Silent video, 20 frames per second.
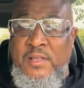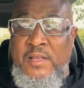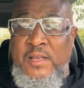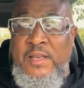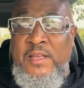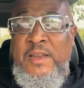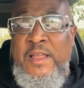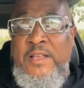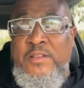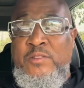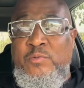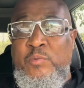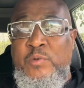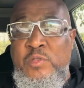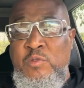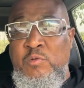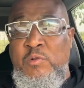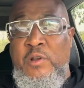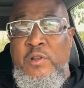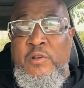And that's when
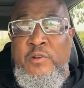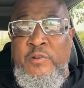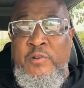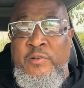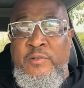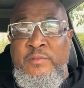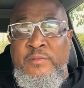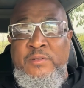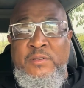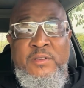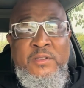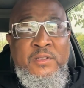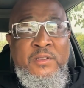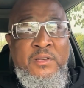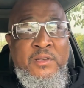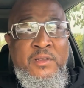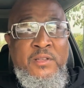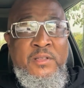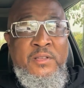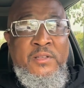you learn
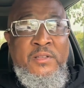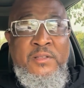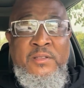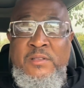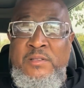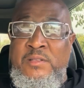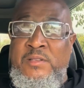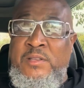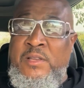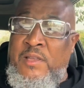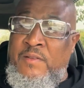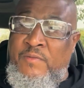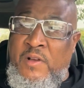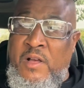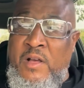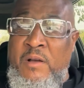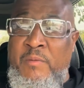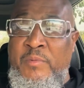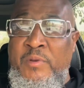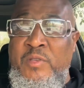to either
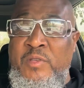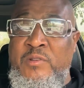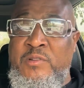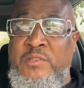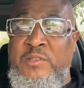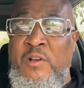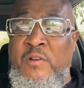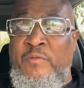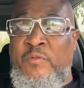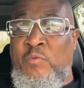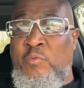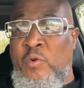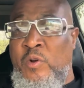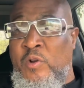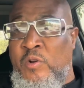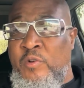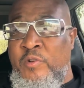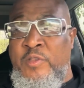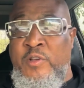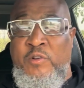humble yourself and
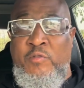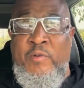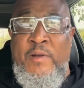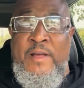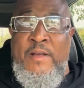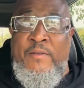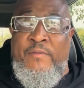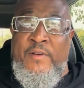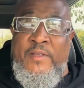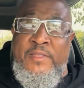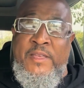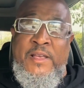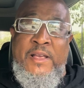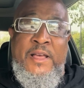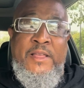work on your craft, I think.